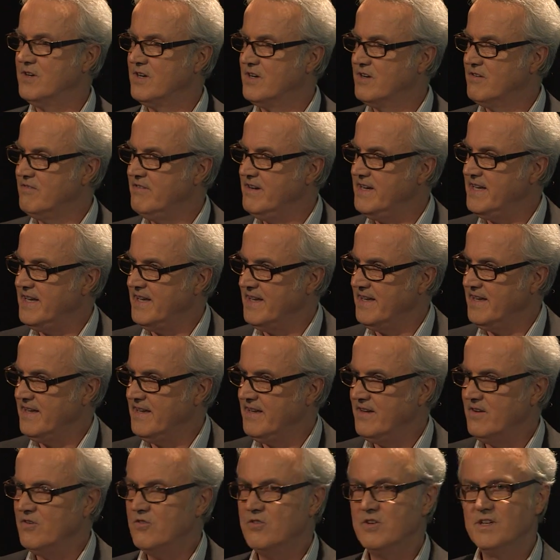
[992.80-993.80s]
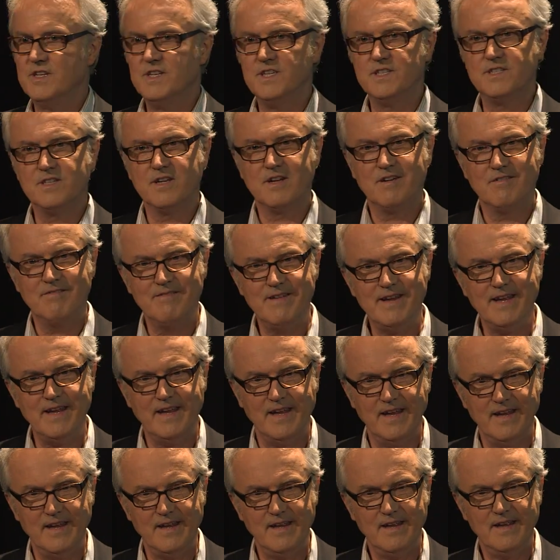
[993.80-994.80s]
agree or
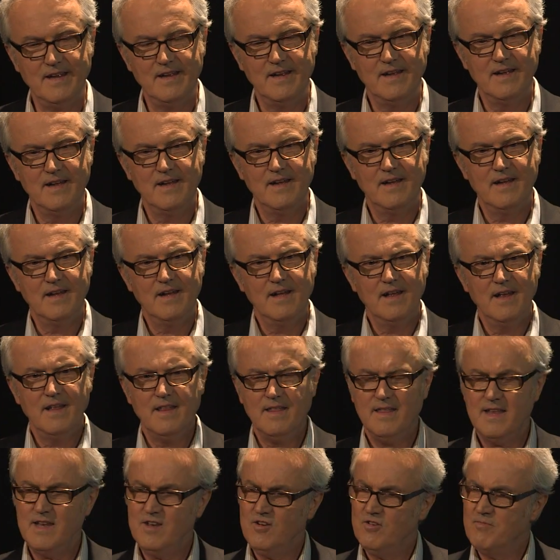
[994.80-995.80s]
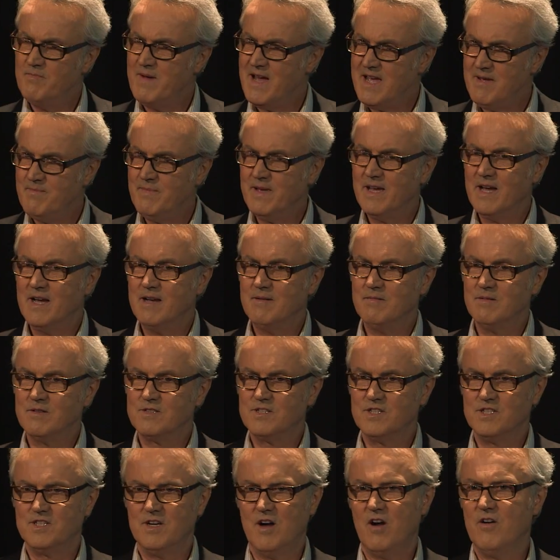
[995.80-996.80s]
disagree, then you may be able
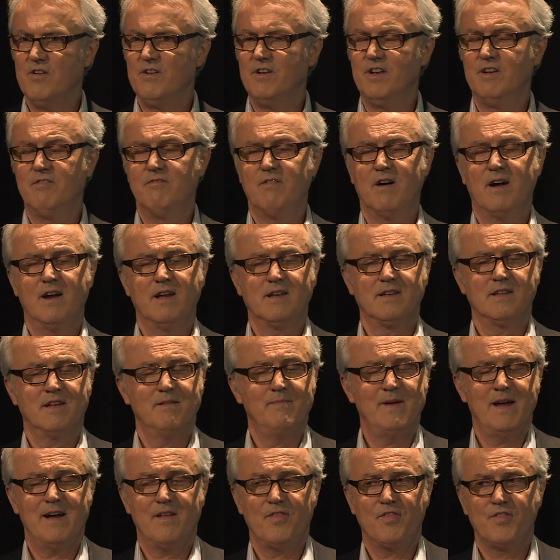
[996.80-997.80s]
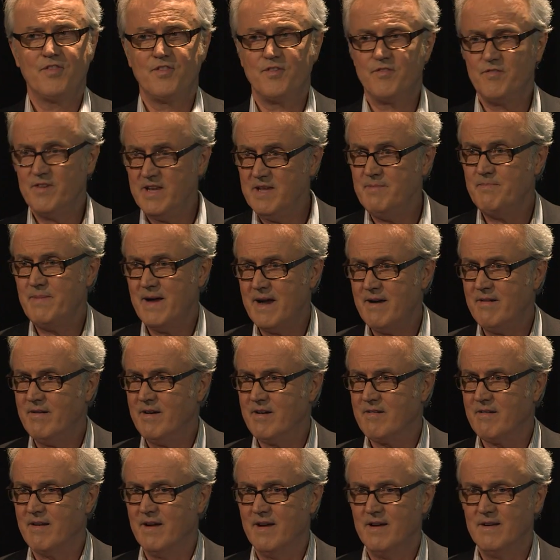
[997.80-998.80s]
to only write about 3
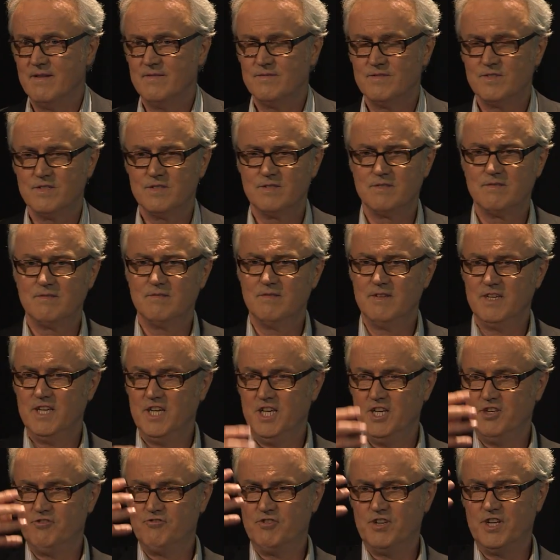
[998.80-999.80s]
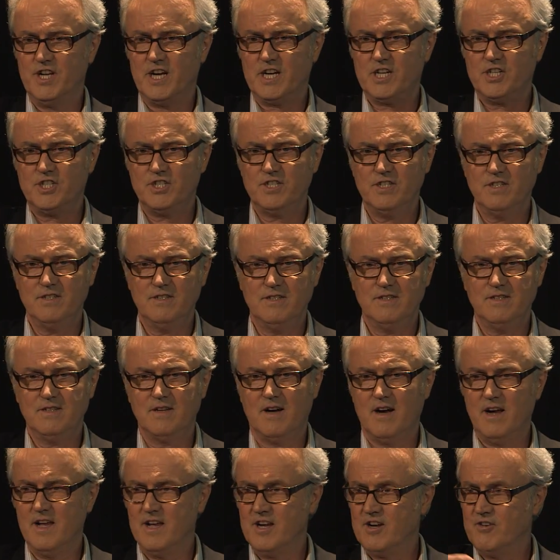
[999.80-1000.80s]
paragraphs. Introduction,
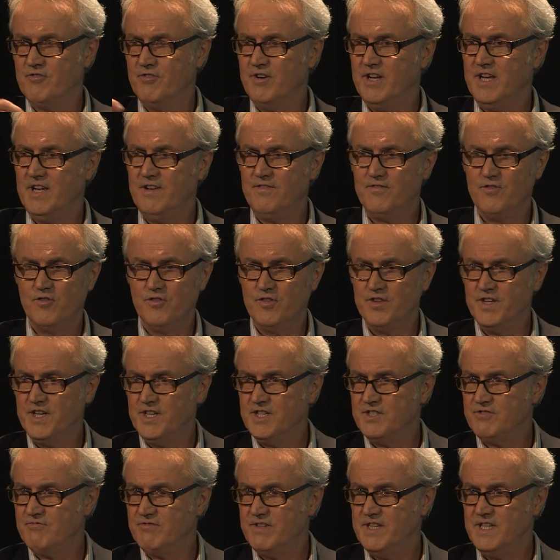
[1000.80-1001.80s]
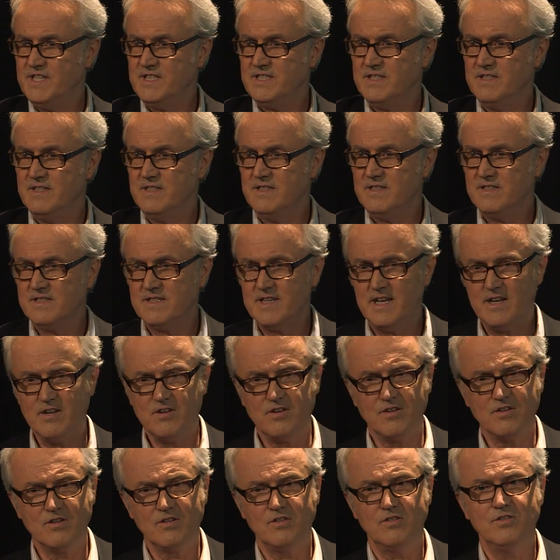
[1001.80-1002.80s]
I agree for these reasons, and
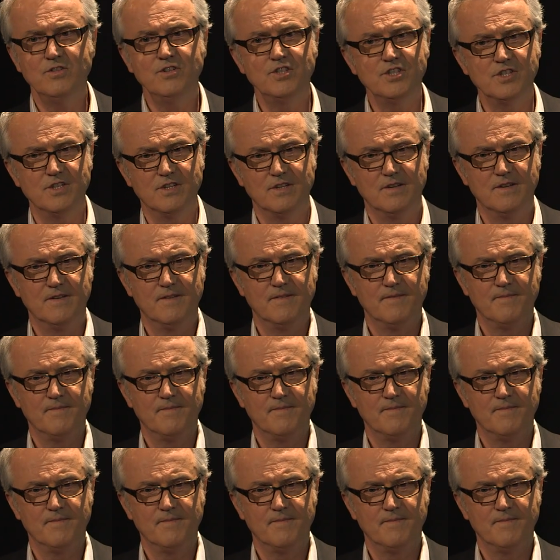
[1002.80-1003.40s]
conclusion.